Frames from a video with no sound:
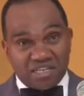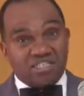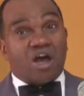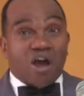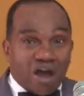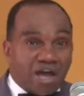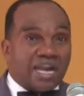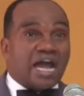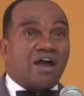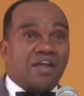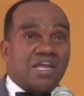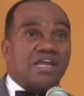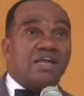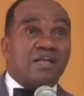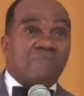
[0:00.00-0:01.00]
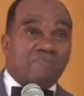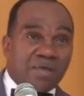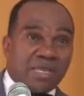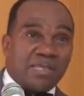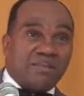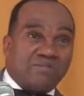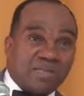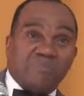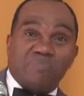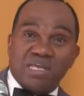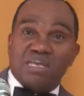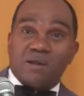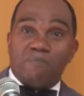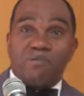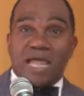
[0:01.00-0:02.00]
It's hard out here
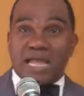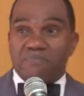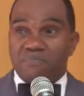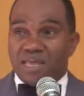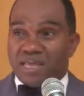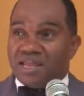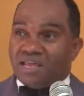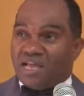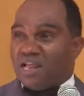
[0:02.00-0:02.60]
being a black man.